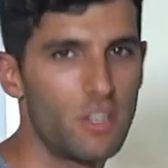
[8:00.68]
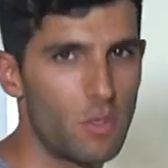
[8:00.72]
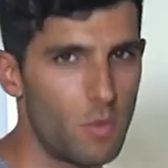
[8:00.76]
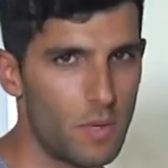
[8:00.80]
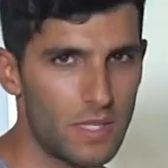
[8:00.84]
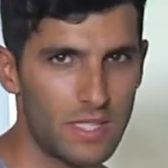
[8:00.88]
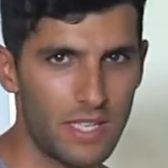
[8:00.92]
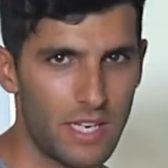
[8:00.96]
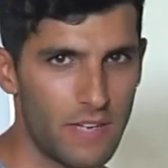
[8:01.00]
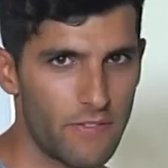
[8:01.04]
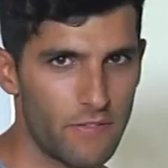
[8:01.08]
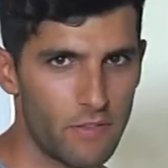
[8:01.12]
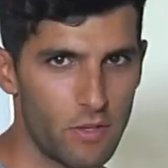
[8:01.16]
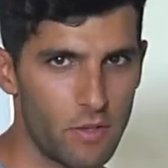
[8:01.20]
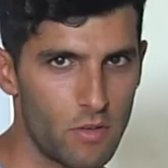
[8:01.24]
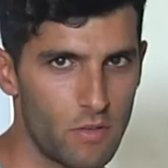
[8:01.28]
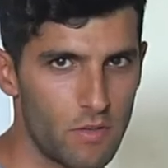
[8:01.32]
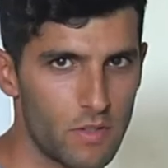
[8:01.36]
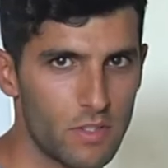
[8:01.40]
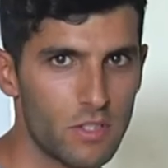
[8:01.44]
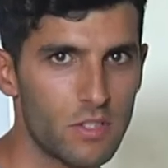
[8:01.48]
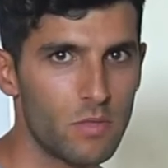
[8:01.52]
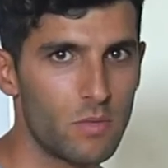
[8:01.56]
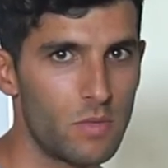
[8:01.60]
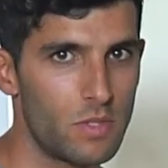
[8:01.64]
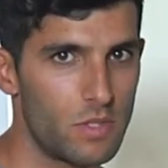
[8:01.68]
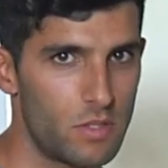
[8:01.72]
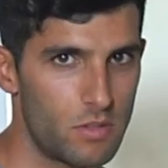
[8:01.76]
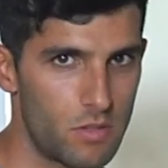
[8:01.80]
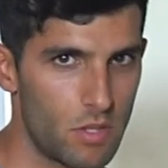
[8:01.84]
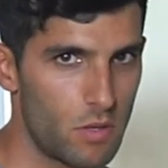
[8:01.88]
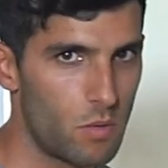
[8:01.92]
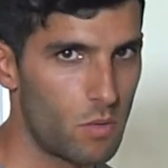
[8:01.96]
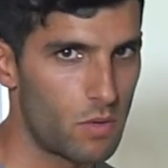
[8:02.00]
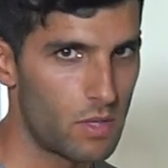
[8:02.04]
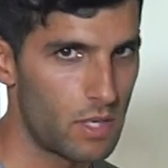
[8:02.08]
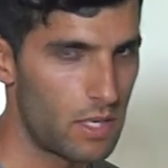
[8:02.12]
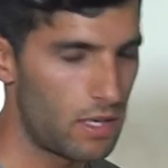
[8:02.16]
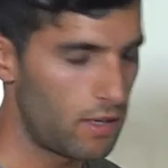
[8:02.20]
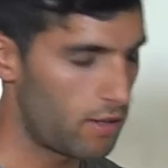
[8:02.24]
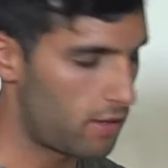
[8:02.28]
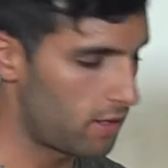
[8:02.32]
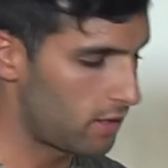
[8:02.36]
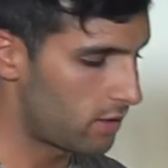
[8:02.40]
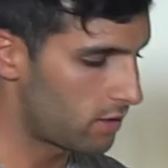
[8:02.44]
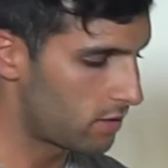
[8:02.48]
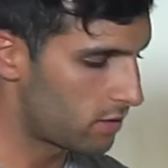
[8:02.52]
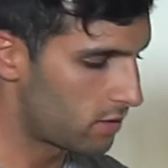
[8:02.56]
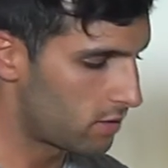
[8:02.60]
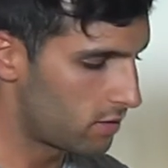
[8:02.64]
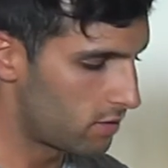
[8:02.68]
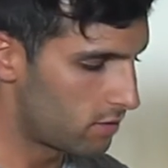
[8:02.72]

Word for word: always leftovers so we don't want anything,